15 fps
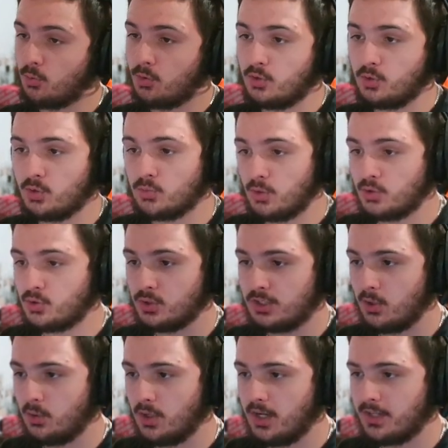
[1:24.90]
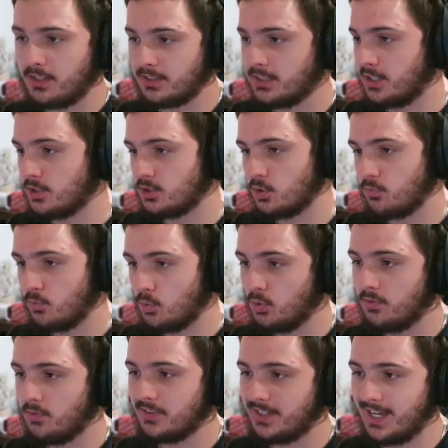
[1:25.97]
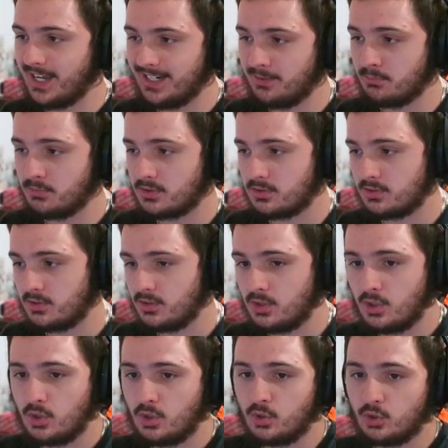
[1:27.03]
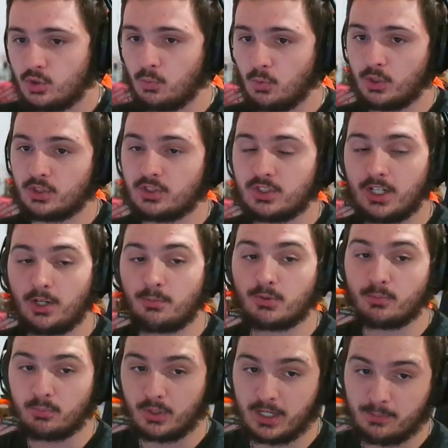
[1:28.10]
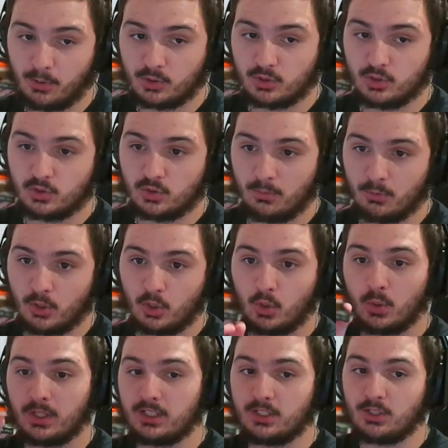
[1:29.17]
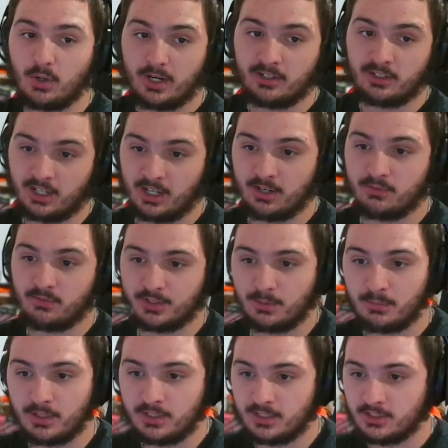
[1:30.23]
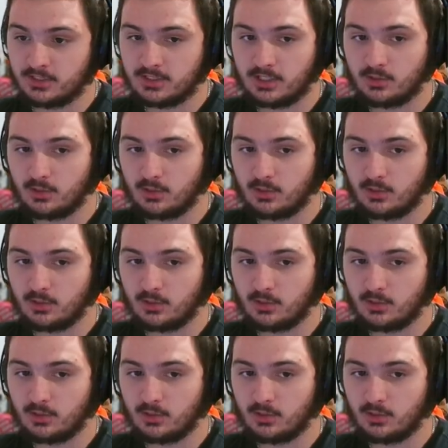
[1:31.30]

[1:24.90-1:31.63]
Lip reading: do is once you go ahead and get yourself all of the tames, you want to set up some planter boxes. So I'm going to quickly go ahead and get everything I'm going to need to set those